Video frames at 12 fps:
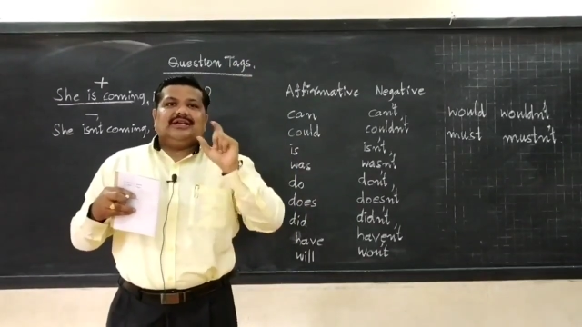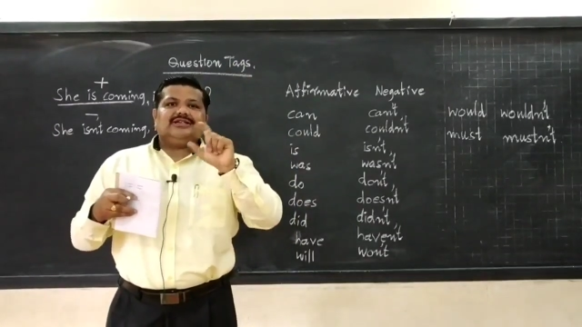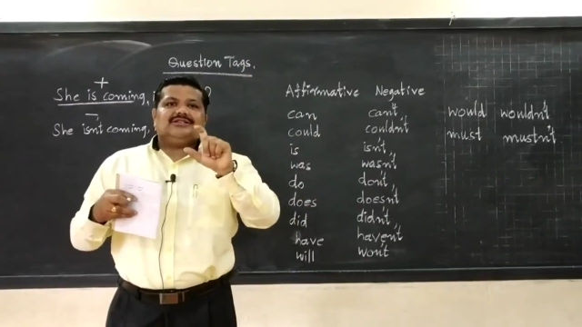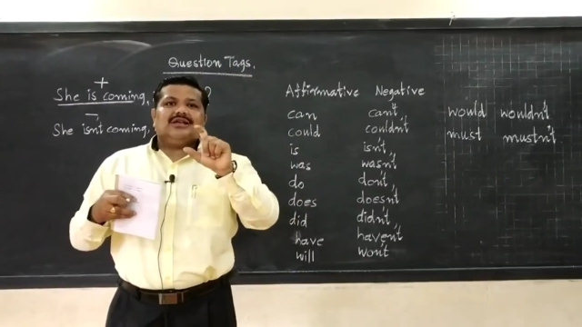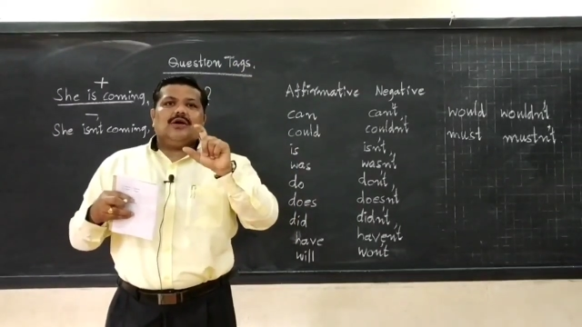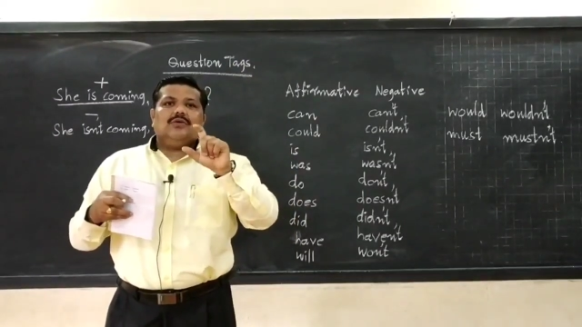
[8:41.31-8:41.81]

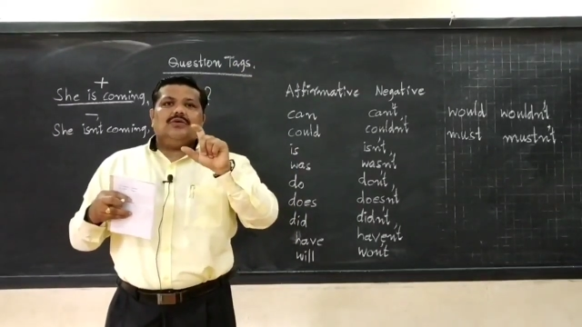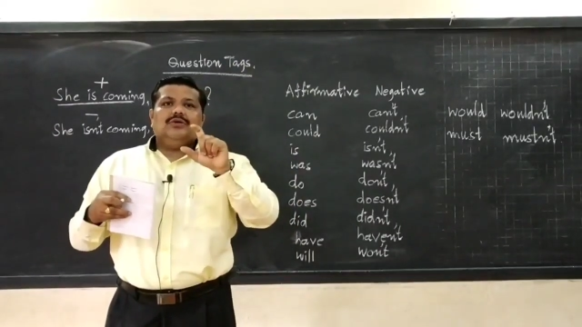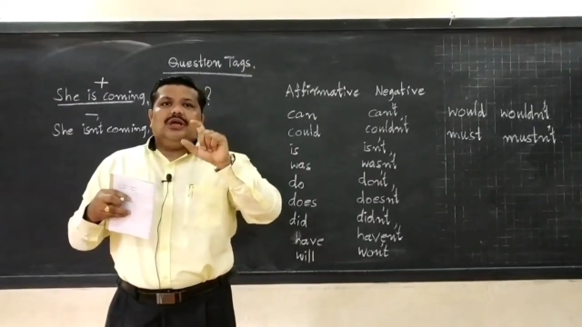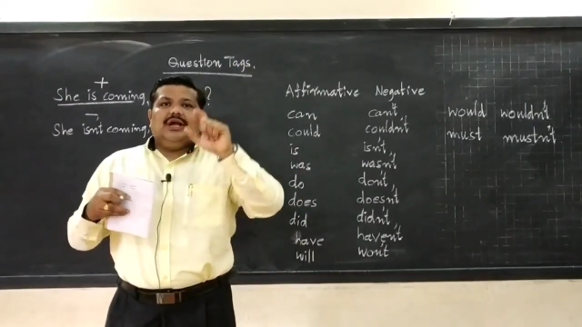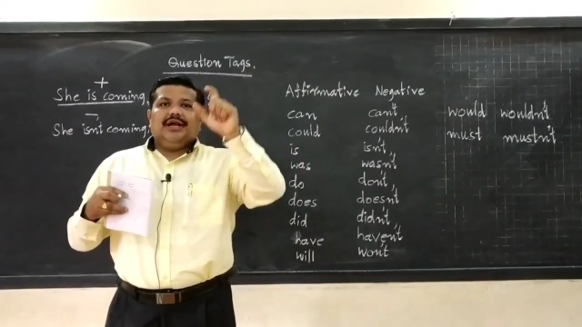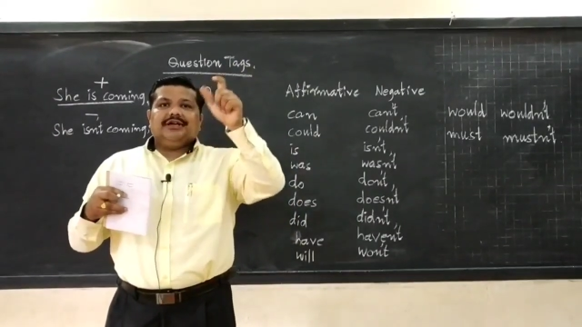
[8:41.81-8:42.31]
That's
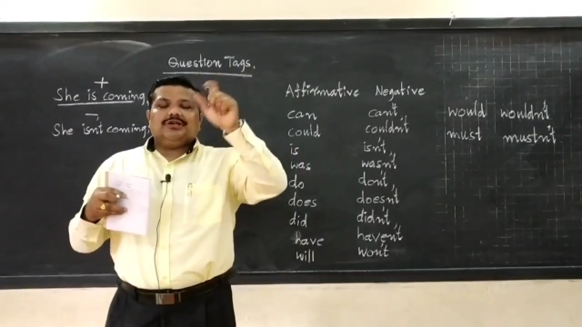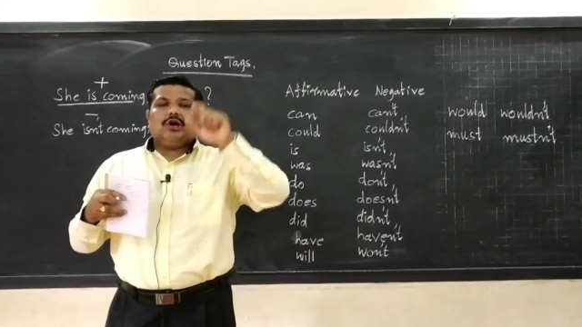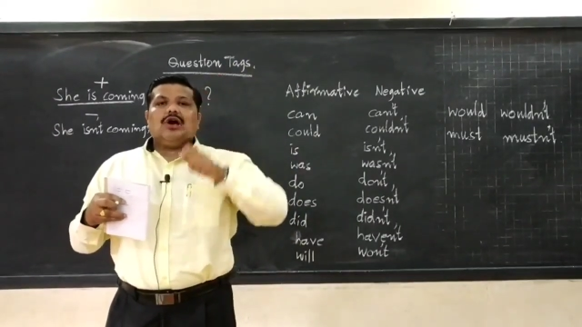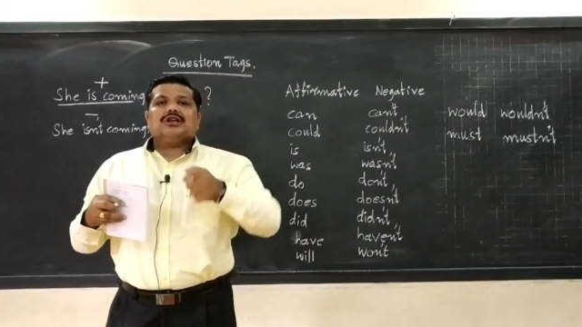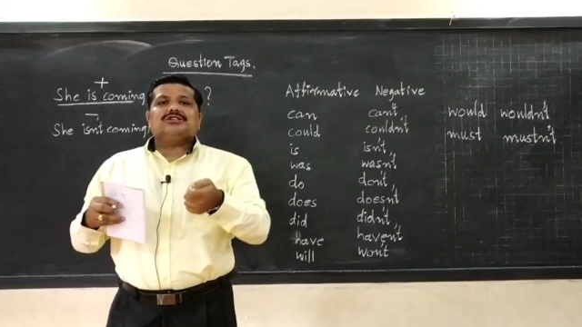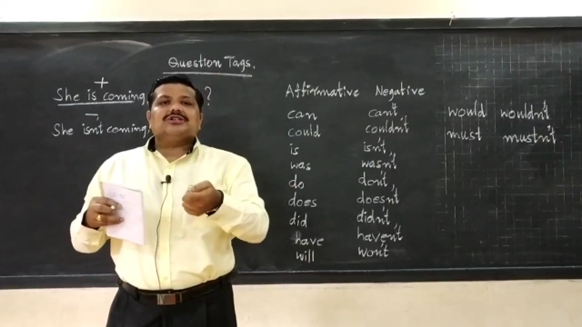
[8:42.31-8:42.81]
how a
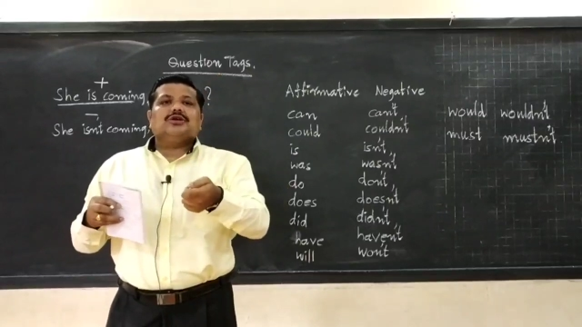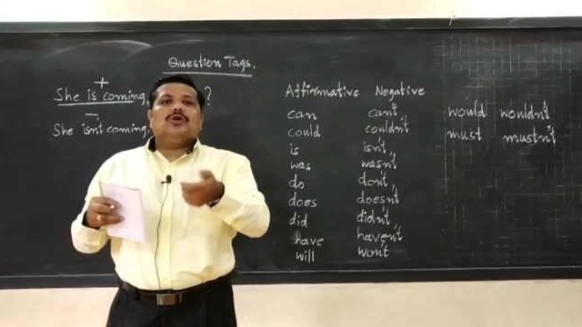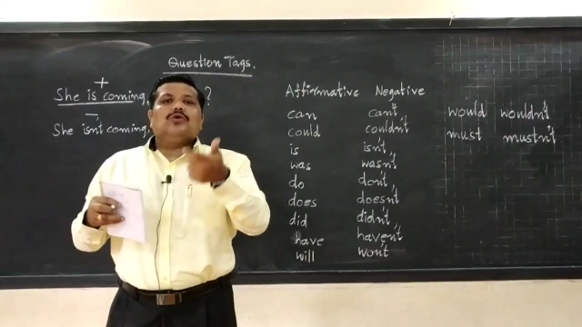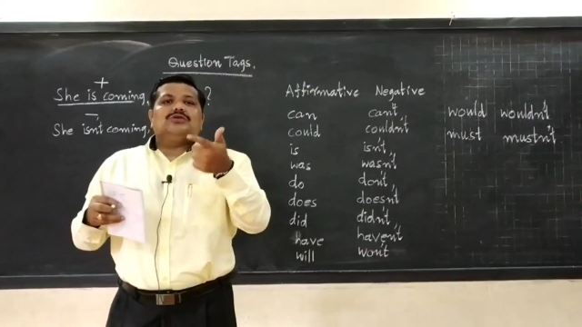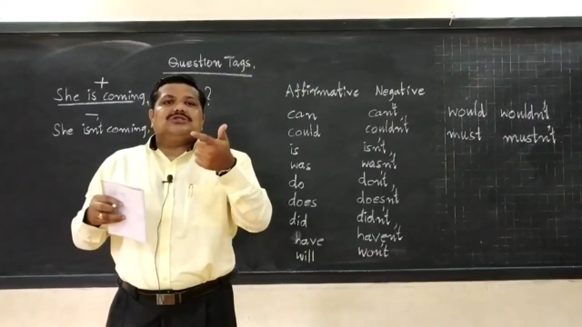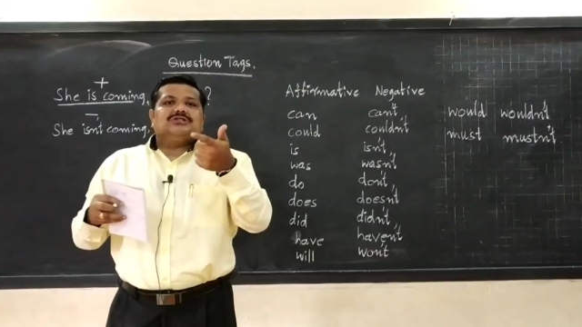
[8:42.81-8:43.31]
torch
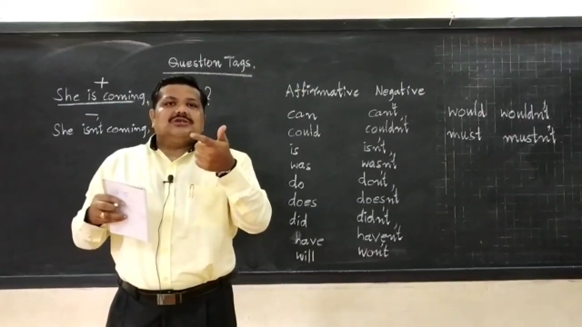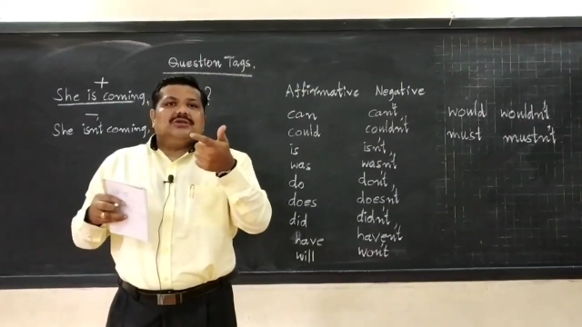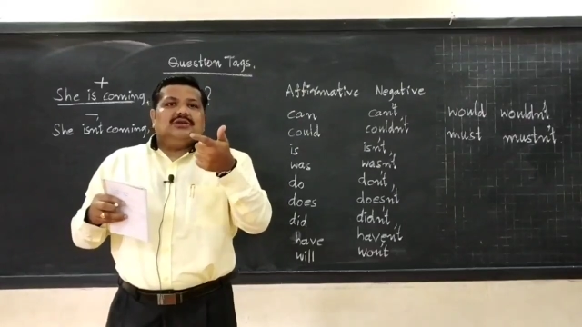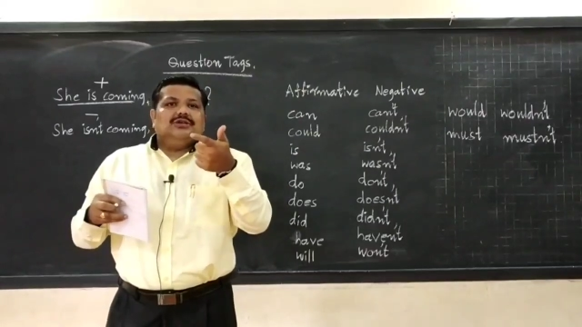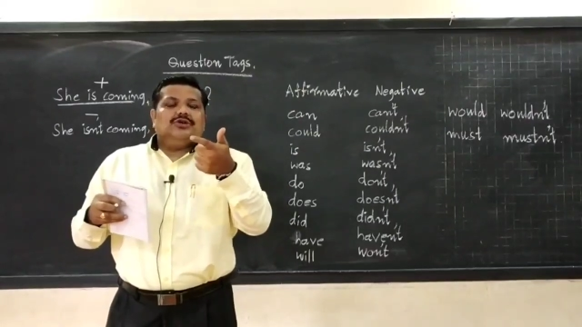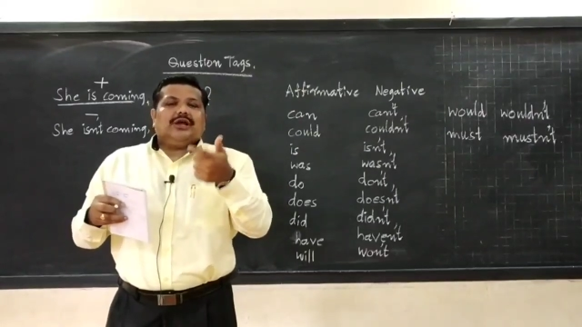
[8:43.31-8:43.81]

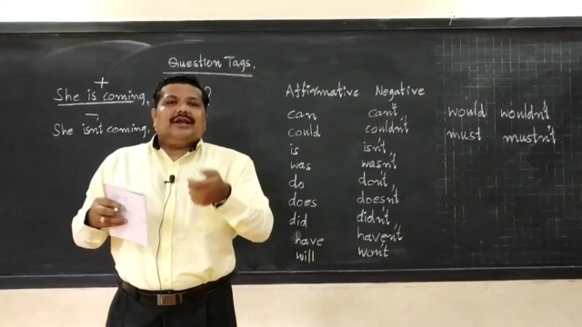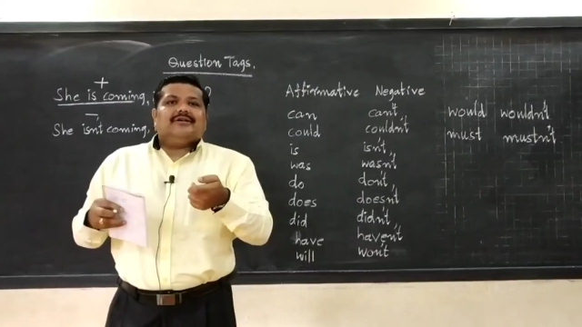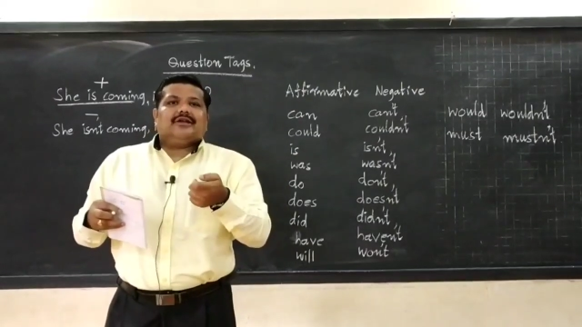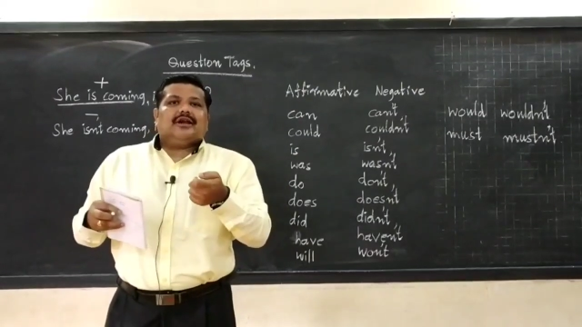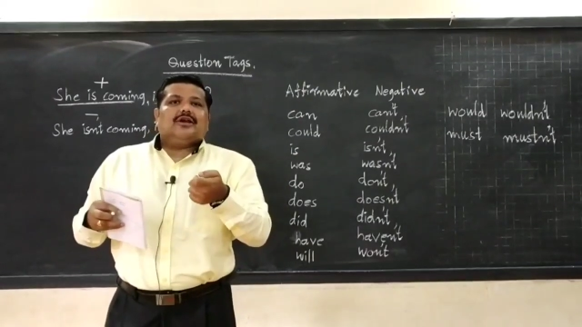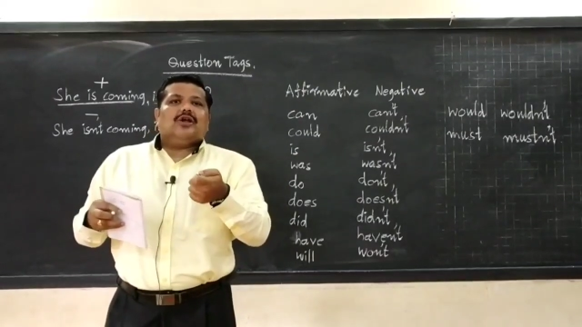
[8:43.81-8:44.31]
glows. You
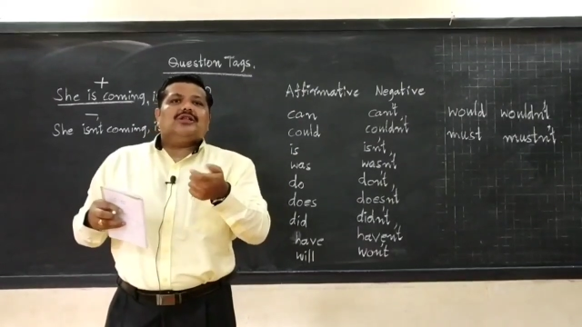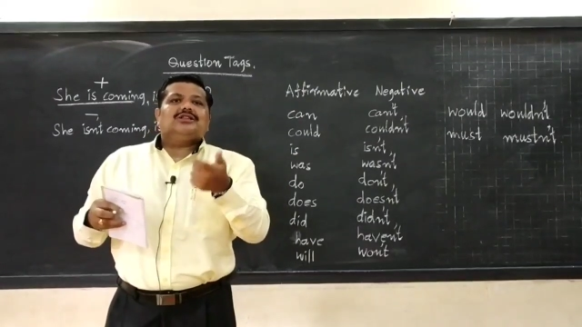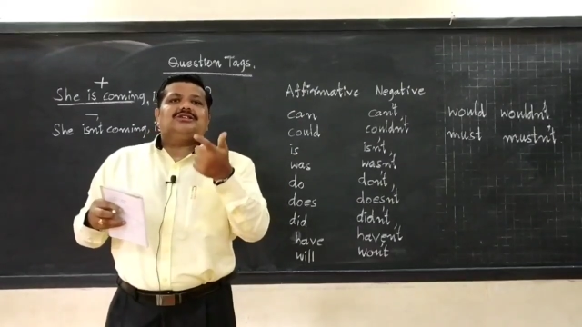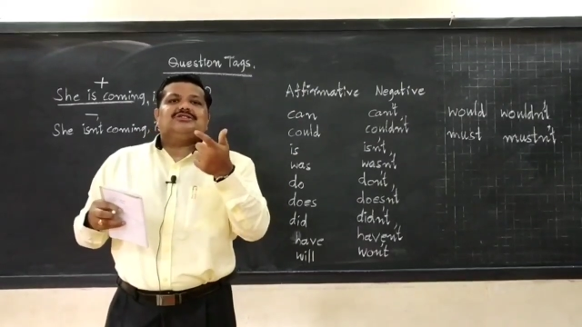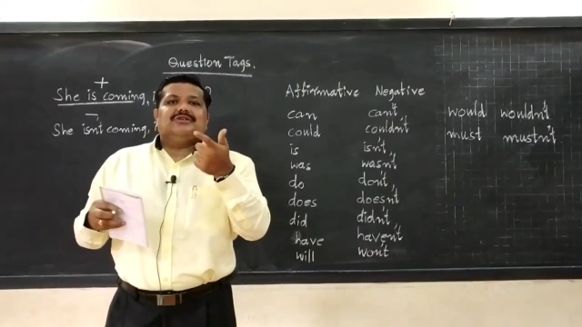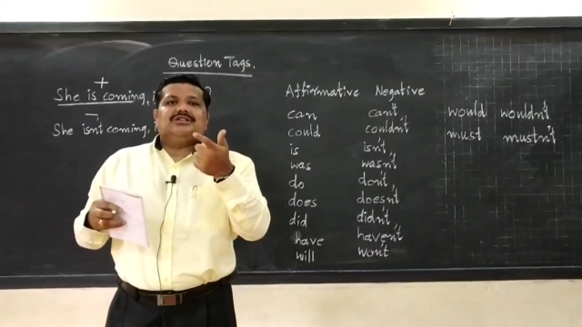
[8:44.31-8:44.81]
can turn
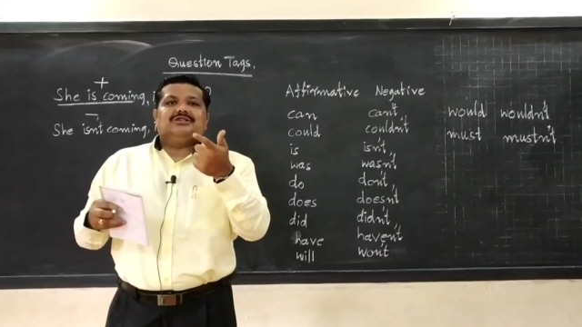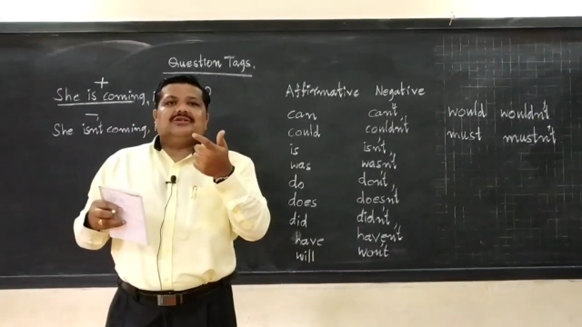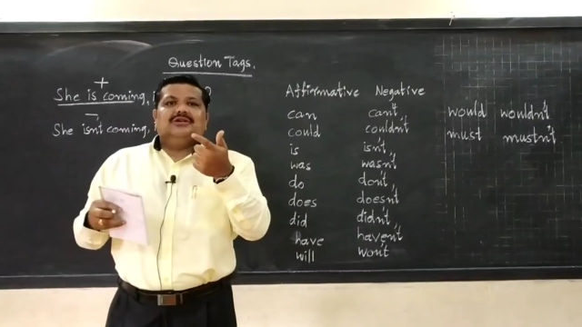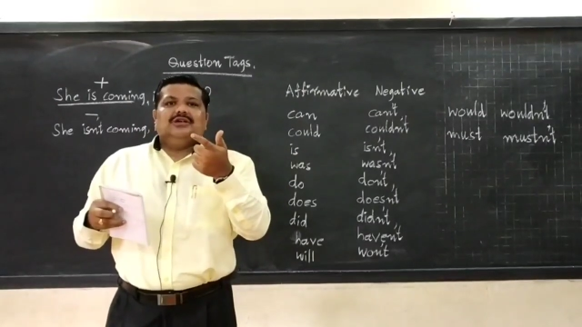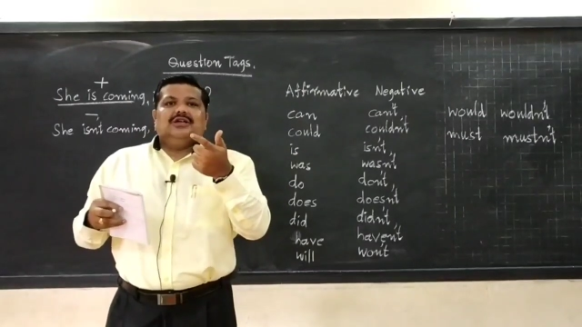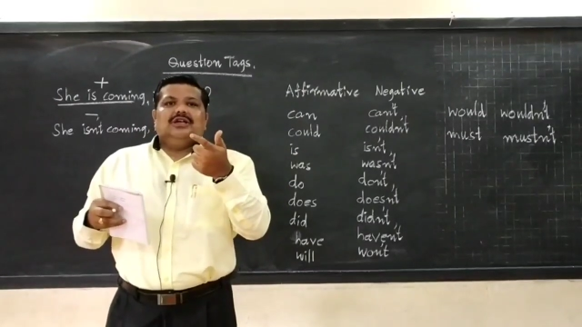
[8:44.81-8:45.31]
on the
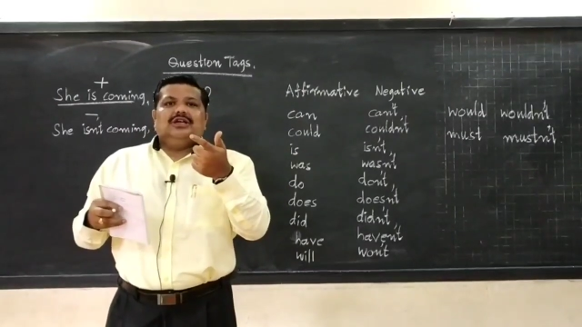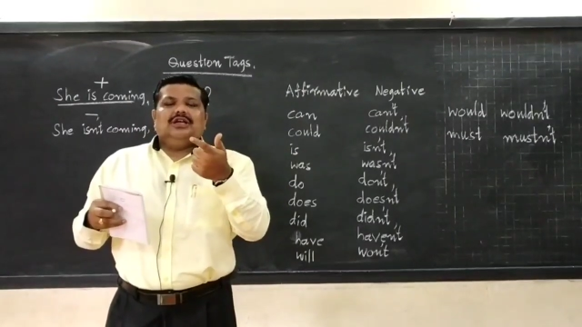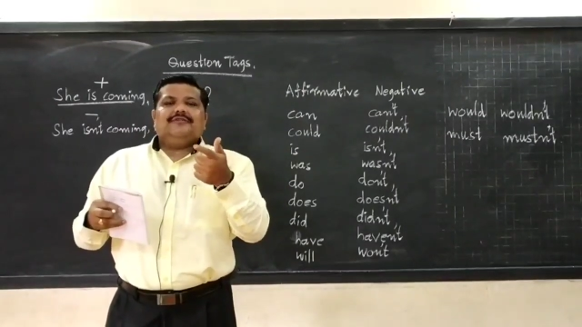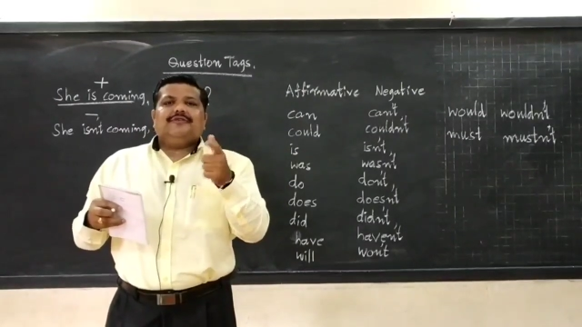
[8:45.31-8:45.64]
switch.